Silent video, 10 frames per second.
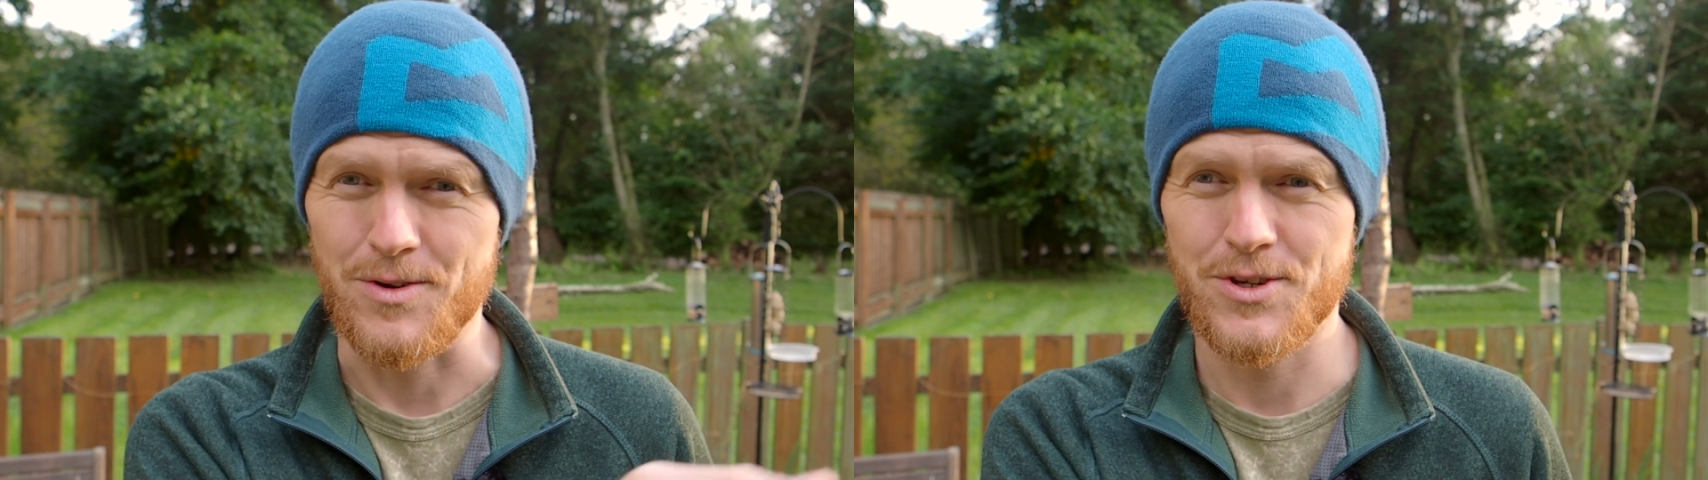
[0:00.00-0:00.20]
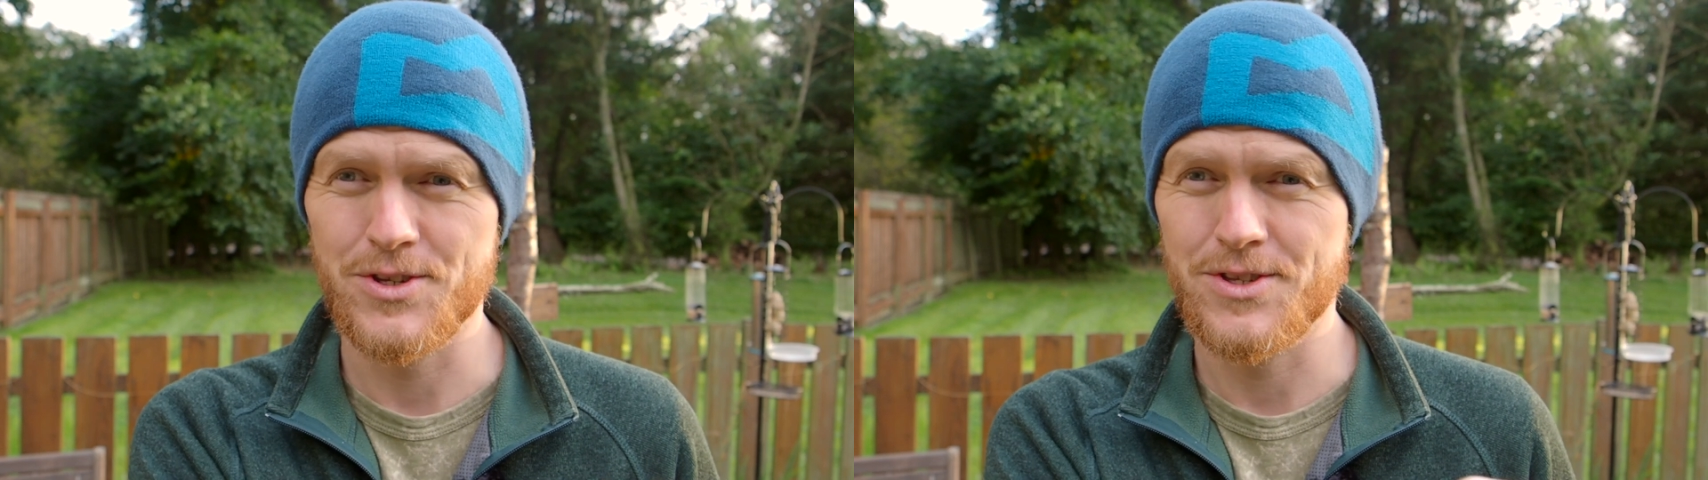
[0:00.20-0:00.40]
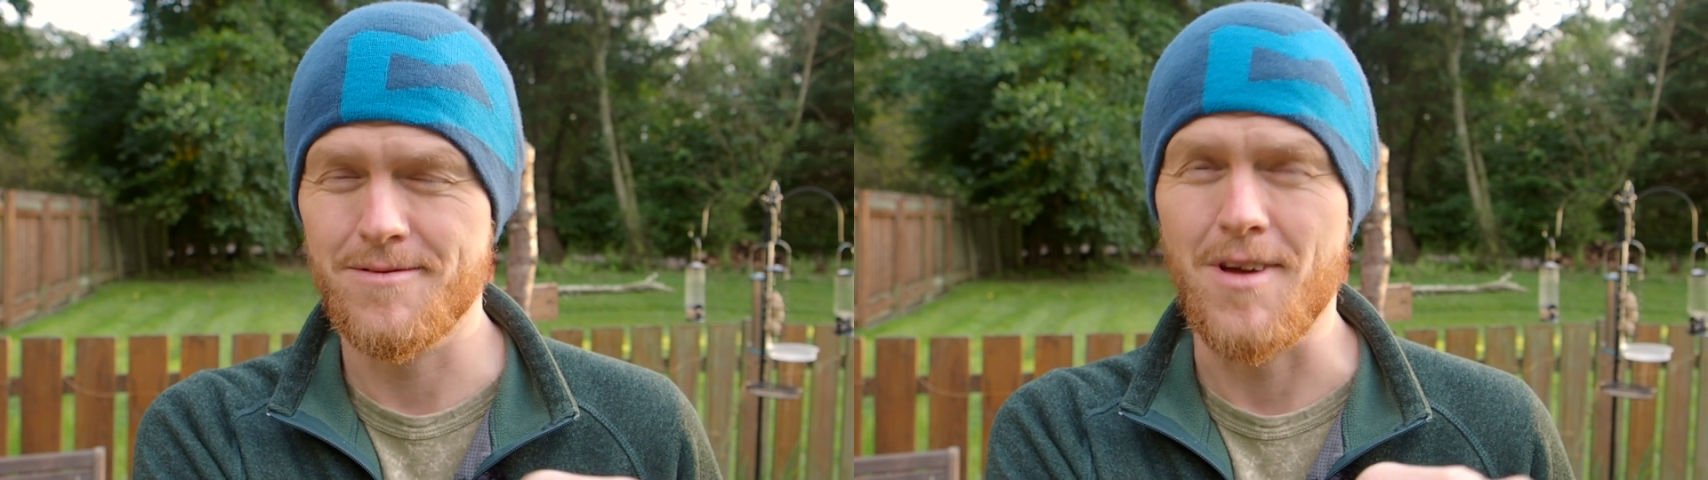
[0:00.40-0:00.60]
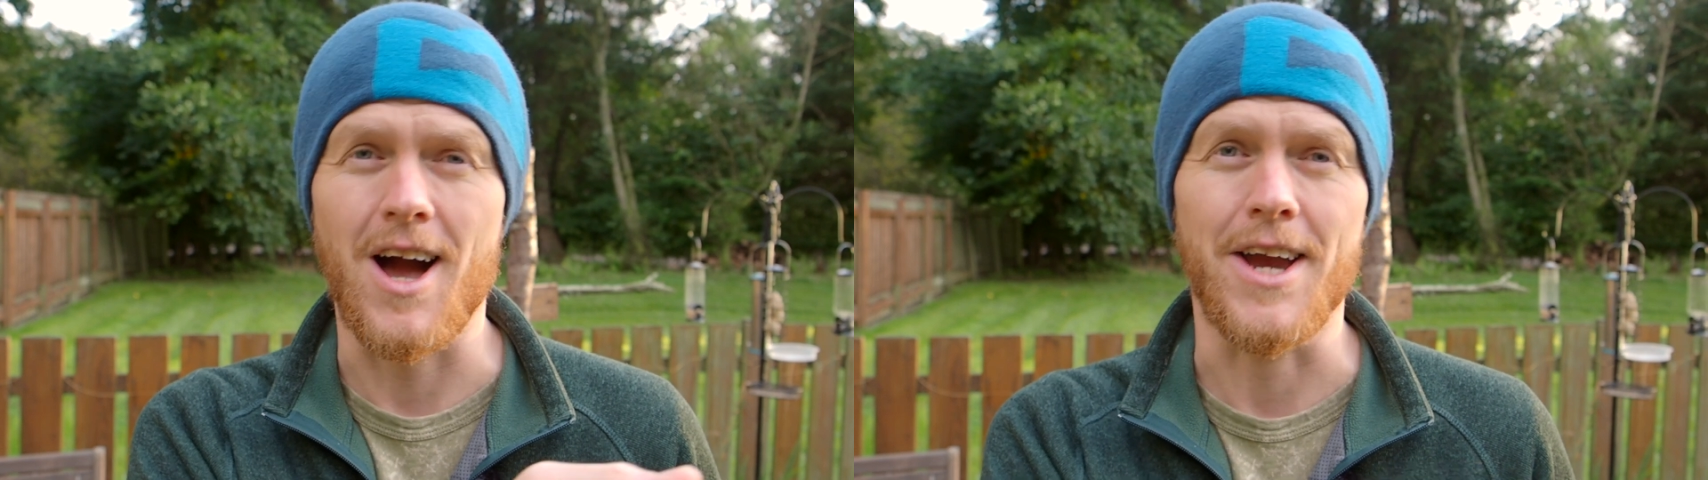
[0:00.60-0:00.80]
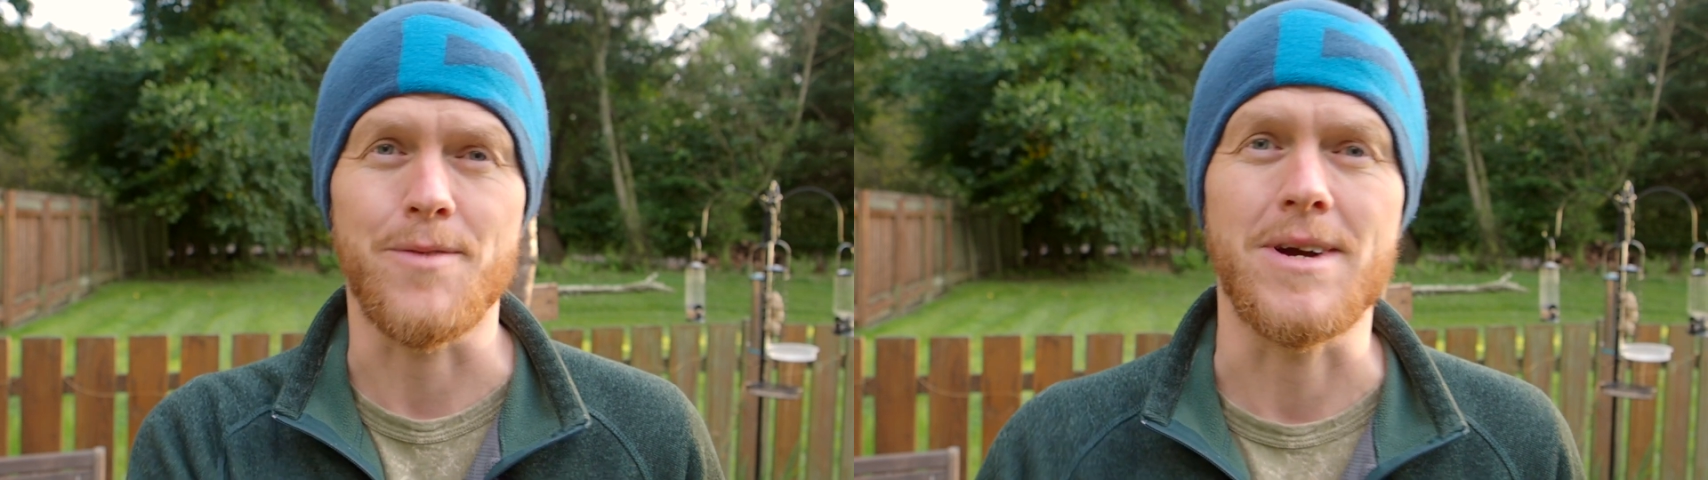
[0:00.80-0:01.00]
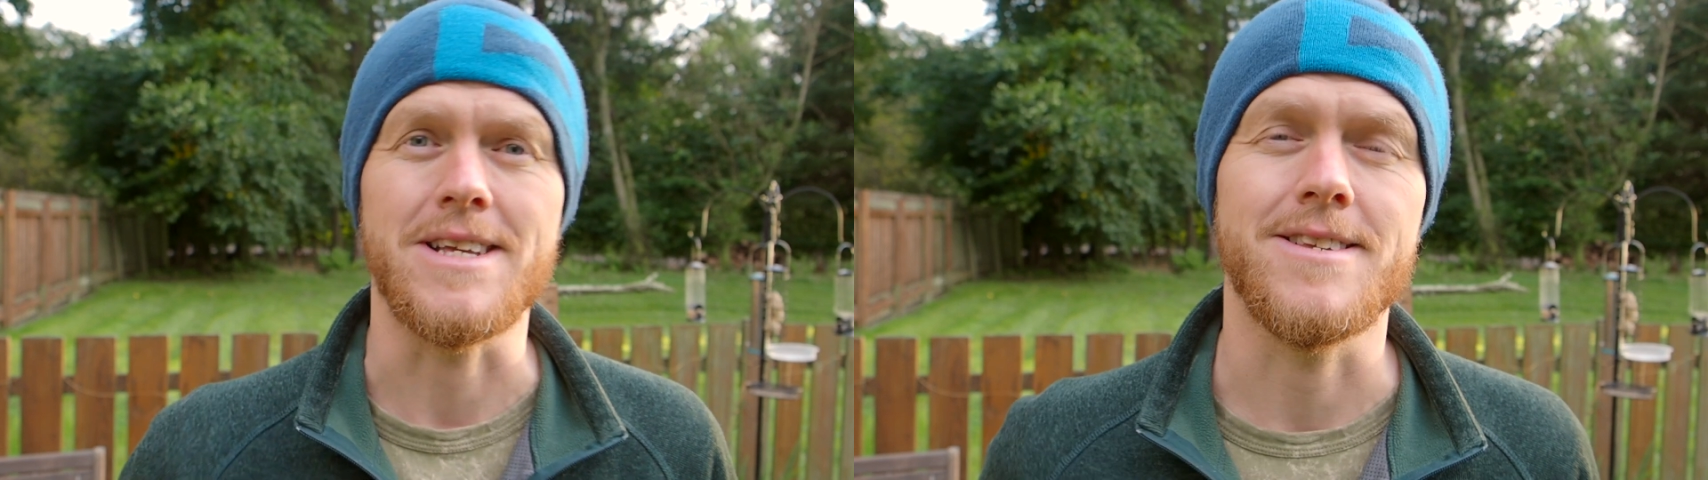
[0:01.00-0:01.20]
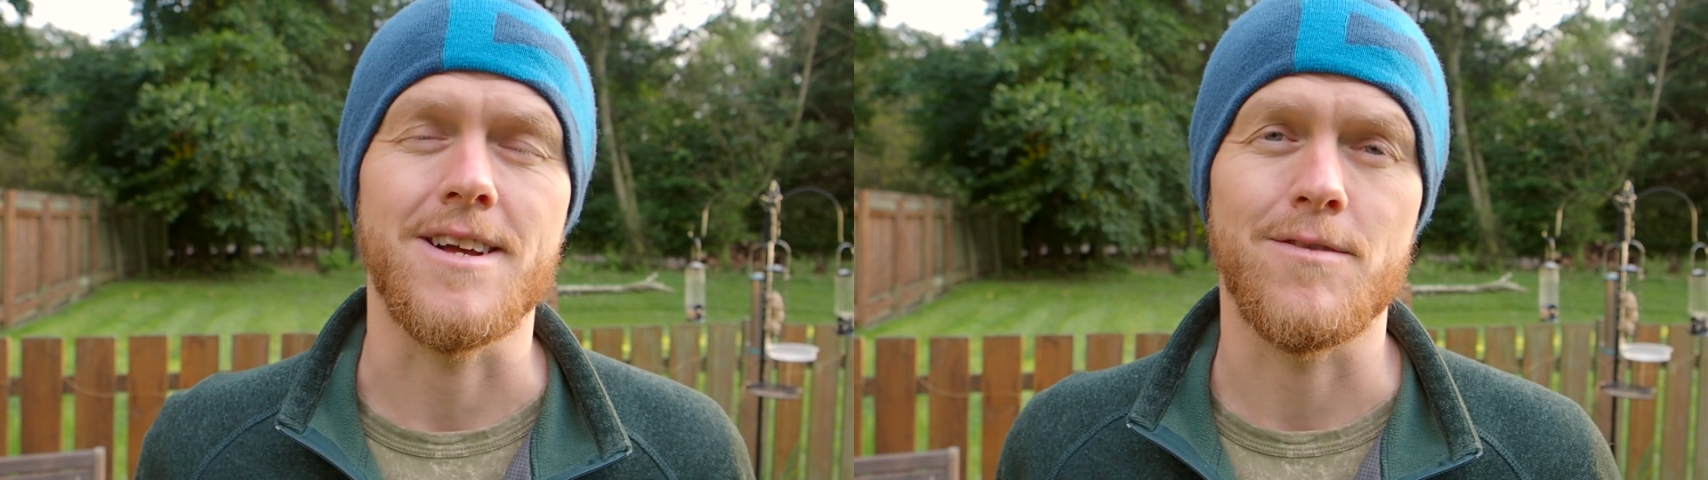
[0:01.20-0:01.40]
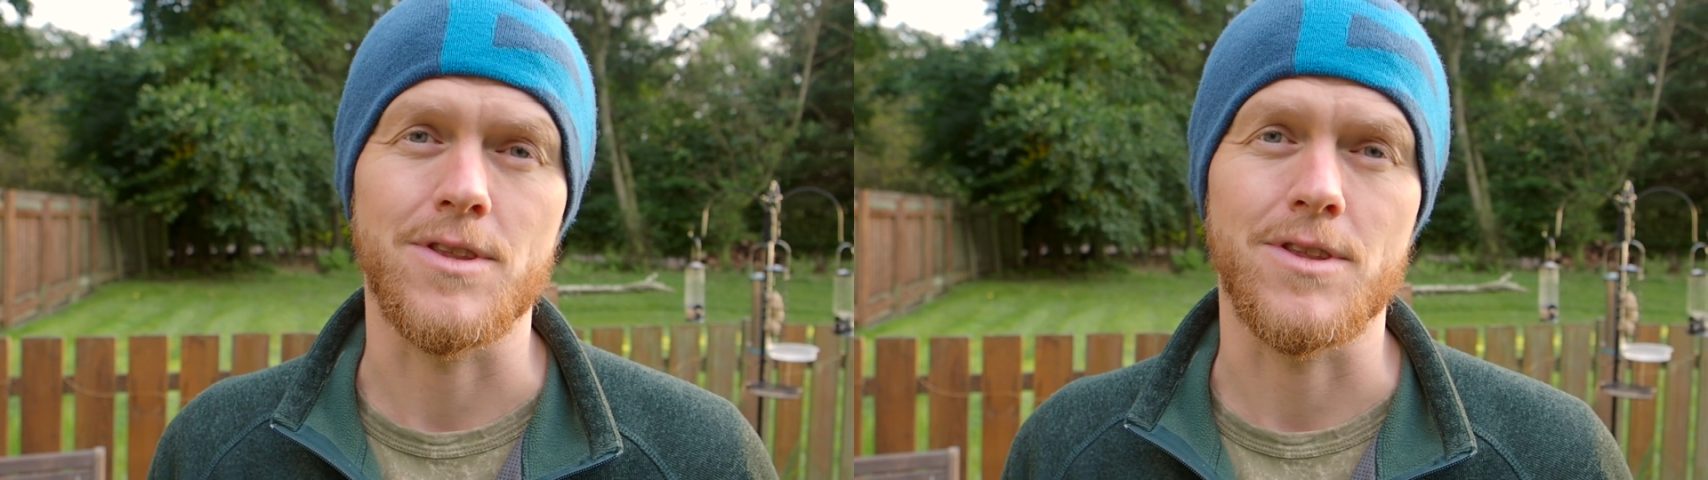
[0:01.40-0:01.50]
just hide myself